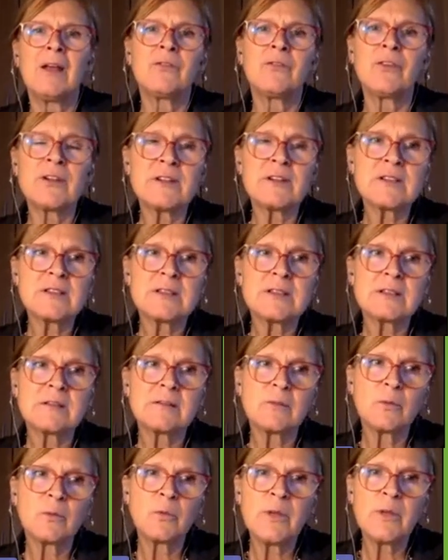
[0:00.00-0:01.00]
First,
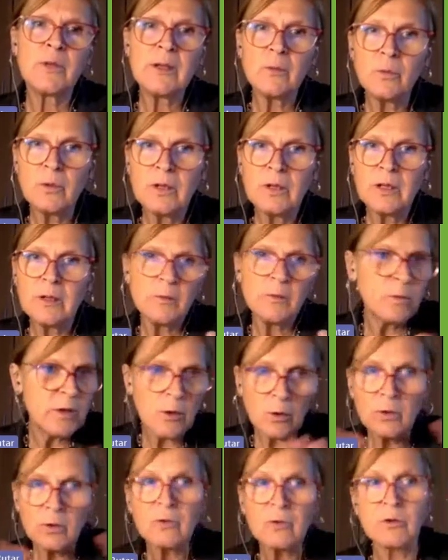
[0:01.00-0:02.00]
we
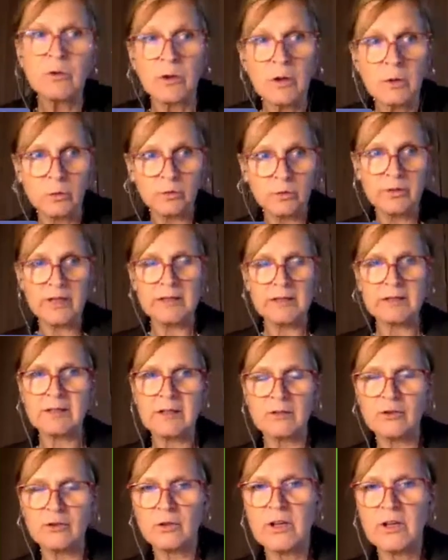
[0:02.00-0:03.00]
all know that
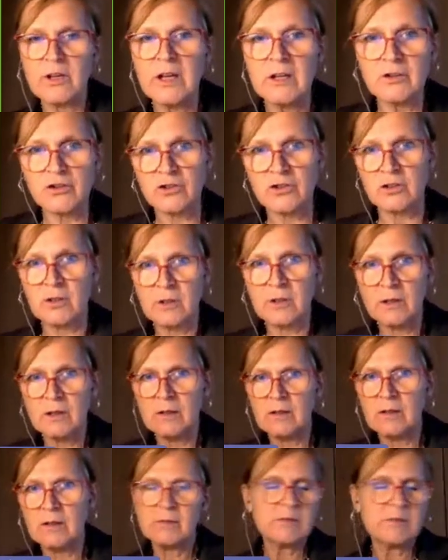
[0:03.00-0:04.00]
education
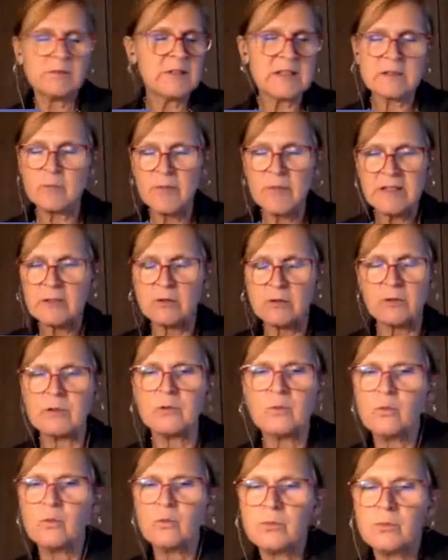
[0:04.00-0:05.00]
doesn't matter
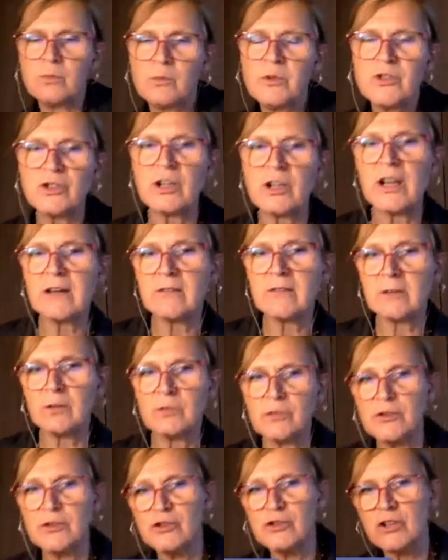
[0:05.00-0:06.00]
on which level
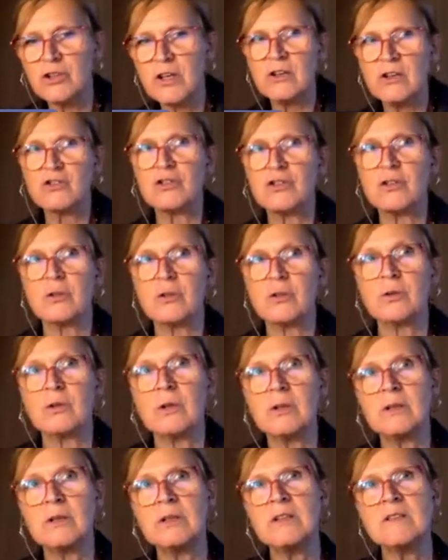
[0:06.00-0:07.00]
of education.
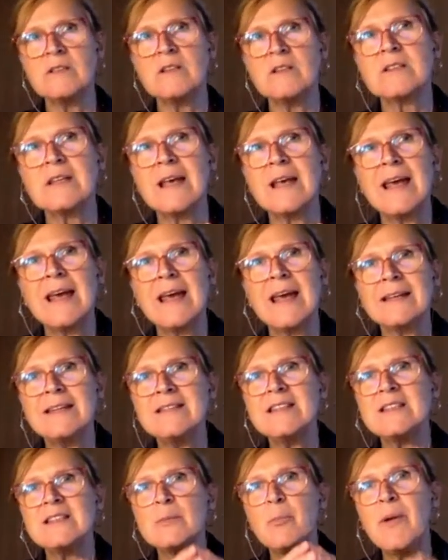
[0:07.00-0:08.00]
This
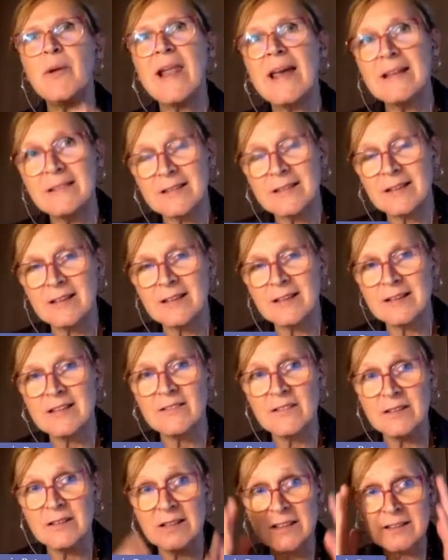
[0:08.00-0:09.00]
is planned
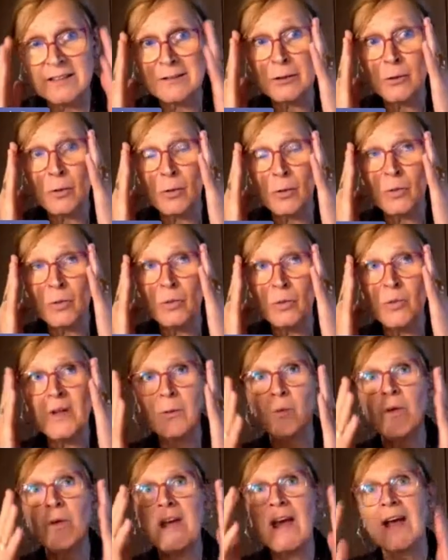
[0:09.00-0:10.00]
activity. So
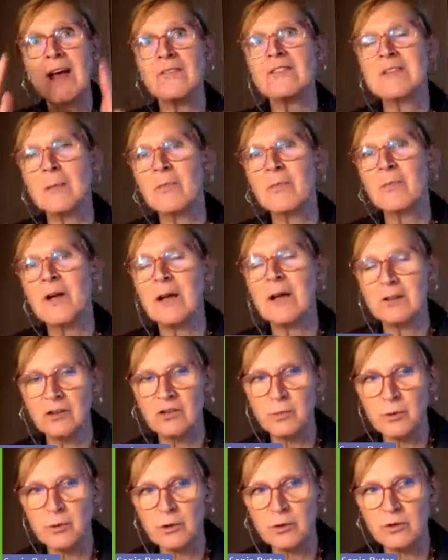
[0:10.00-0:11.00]
we have some kind
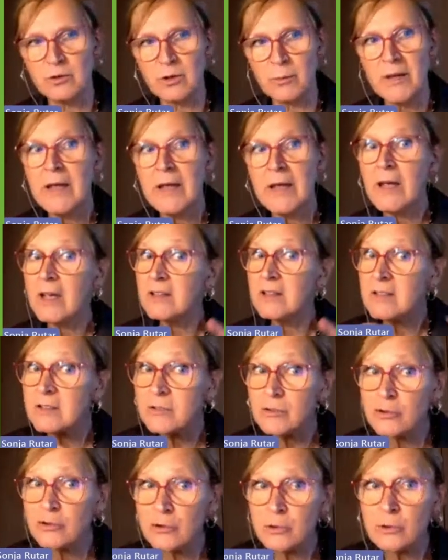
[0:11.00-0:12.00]
of program. It
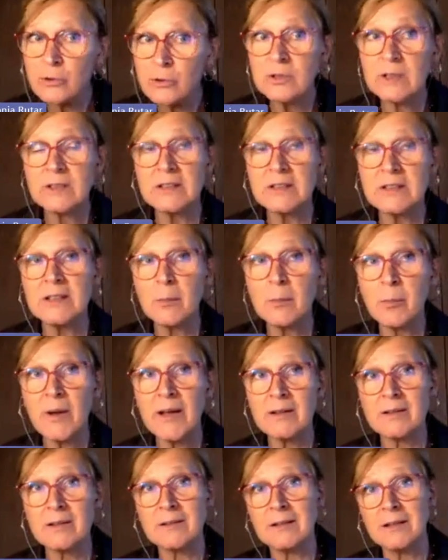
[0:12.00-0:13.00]
is true that in the
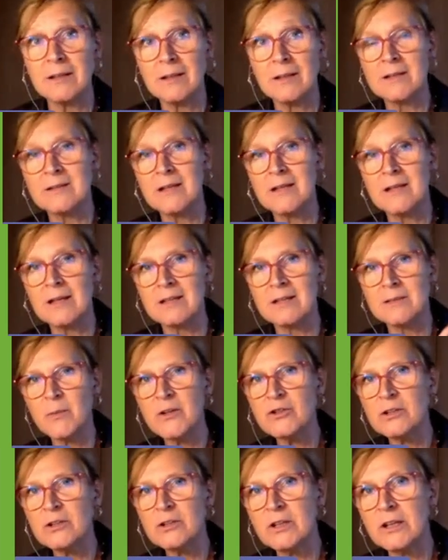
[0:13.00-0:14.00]
past, let's say,
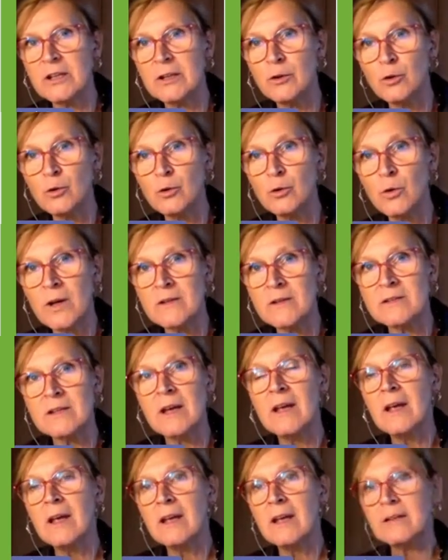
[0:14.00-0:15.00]
especially in US,
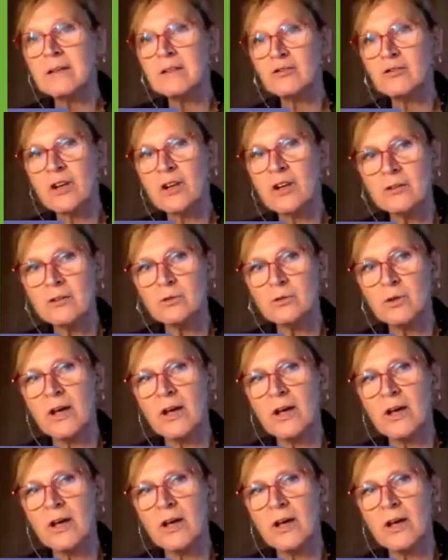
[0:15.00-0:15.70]
they try to